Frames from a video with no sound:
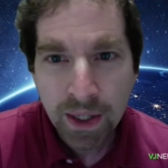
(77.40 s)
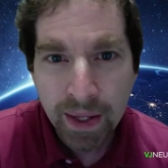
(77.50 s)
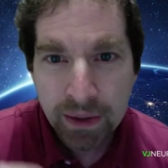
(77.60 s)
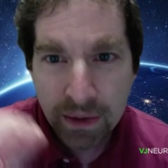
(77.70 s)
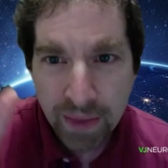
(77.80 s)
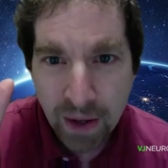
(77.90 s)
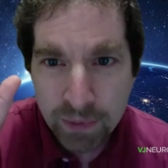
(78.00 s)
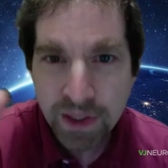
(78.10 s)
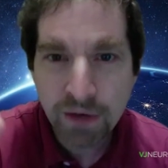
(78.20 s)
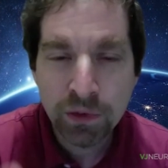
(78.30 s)
And that
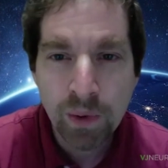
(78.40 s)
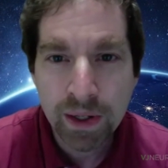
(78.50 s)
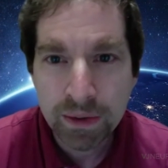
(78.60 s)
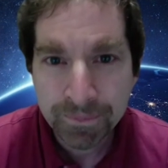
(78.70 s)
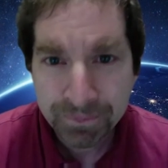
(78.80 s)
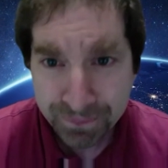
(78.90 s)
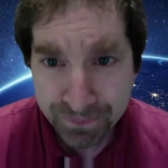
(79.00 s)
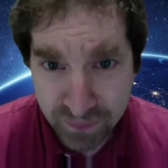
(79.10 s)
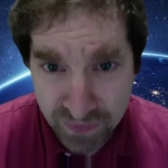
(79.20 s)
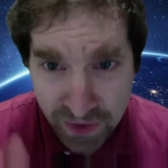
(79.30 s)
was level one.
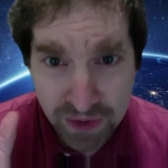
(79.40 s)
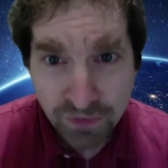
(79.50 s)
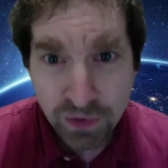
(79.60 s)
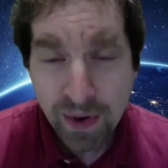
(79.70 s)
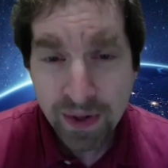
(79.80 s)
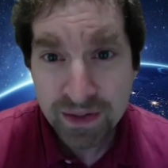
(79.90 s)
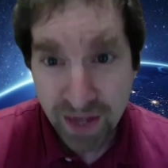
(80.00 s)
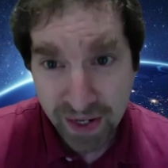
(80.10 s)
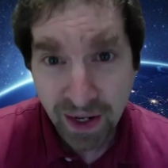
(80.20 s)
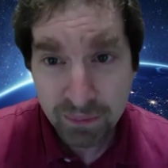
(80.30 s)
Level one is
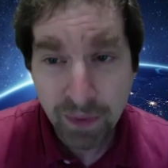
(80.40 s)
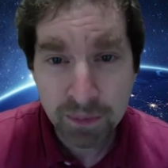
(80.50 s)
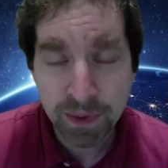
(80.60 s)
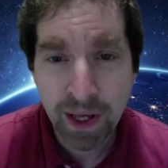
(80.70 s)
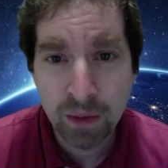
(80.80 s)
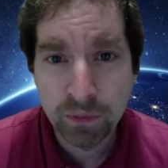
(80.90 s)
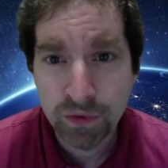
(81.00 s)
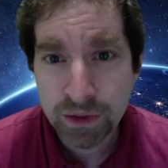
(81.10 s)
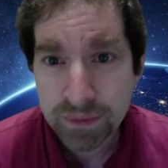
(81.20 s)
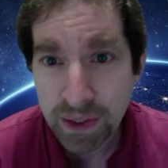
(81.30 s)
AI might be
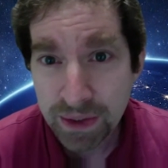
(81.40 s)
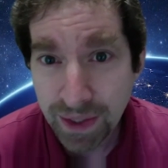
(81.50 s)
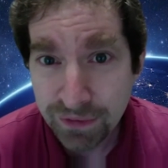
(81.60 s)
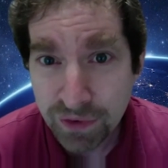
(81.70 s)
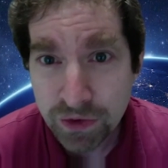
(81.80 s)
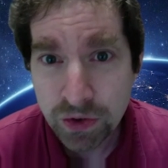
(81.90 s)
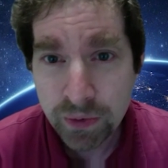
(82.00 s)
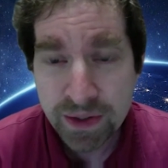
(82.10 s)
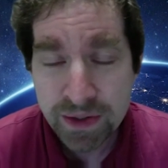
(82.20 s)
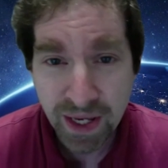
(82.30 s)
helpful. Level two
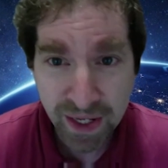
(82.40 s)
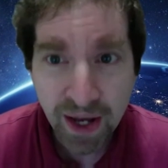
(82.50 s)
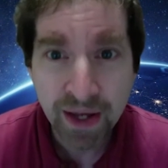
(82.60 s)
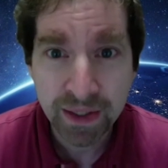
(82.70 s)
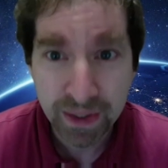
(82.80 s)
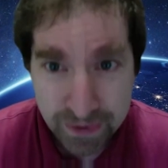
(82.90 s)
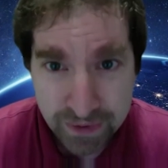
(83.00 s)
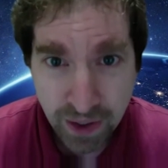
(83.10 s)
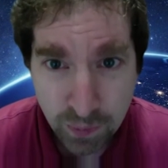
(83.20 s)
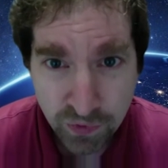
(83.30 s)
is AI is
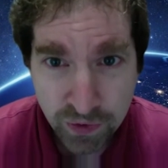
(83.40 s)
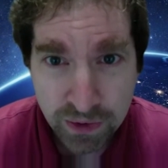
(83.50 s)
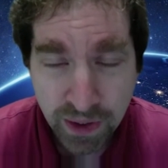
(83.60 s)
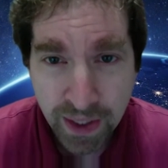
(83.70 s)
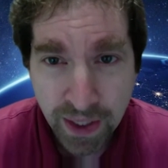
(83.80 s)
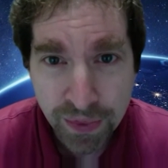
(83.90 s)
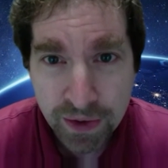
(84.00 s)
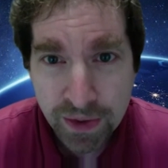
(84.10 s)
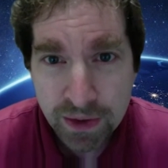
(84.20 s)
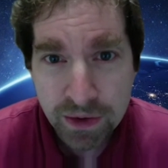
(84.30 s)
helpful. And I
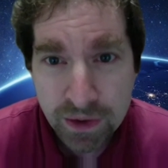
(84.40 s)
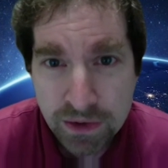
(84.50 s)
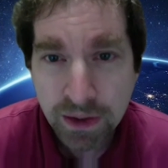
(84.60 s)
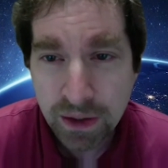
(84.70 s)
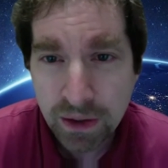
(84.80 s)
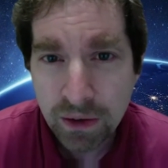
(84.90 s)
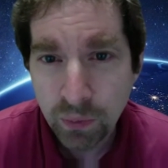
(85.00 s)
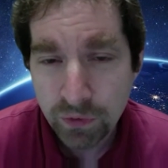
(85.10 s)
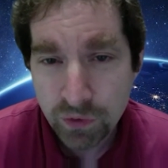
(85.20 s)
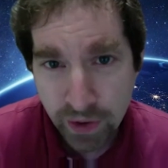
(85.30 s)
think that this year
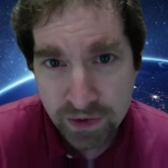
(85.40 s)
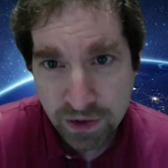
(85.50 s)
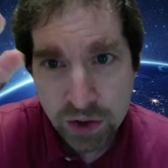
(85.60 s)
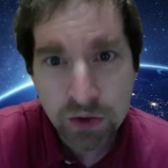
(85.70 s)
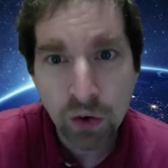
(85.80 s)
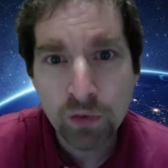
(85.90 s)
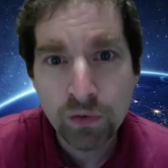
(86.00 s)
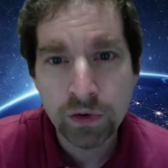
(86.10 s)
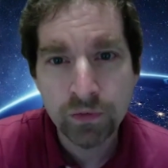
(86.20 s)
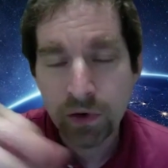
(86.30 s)
we've transitioned
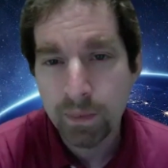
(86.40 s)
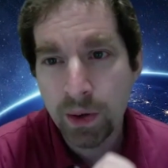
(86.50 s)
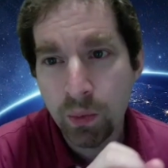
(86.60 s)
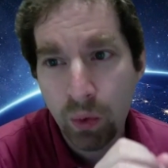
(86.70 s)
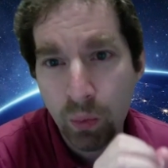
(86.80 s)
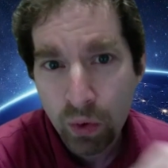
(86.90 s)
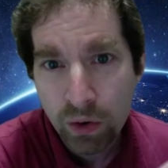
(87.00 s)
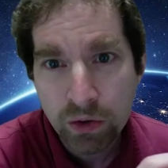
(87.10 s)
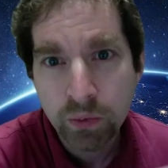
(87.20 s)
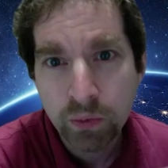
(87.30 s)
over from a
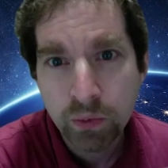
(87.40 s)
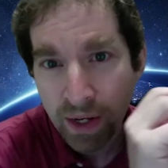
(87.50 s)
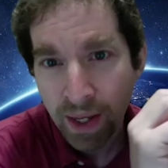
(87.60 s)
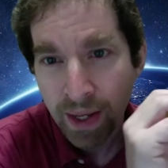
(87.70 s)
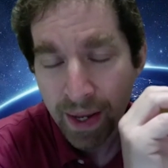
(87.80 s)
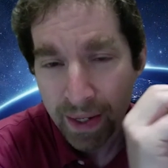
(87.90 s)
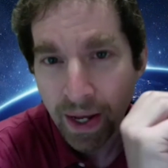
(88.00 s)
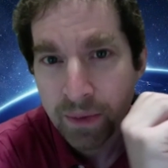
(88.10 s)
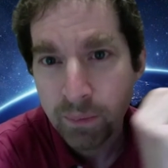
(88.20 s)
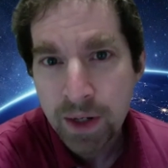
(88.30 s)
world where
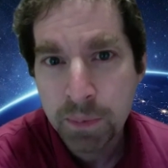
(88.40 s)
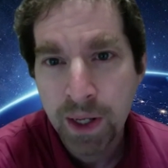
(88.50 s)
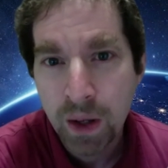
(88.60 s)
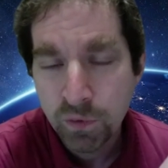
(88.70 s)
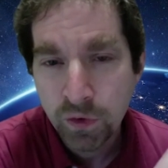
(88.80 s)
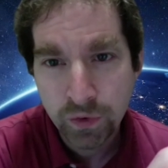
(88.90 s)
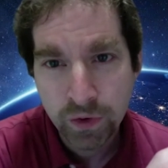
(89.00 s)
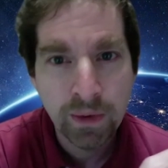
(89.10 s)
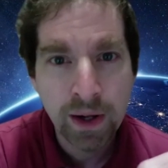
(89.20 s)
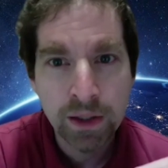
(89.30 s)
AI might be helpful for
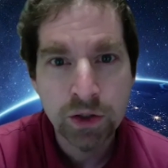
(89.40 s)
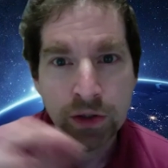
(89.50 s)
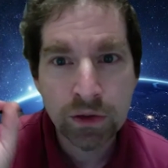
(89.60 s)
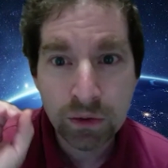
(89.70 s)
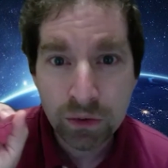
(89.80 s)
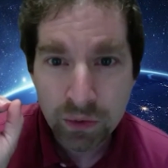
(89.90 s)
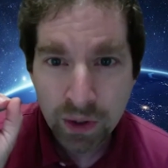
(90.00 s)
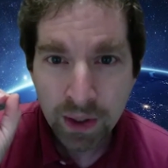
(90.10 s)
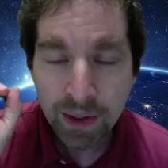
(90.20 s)
neurology to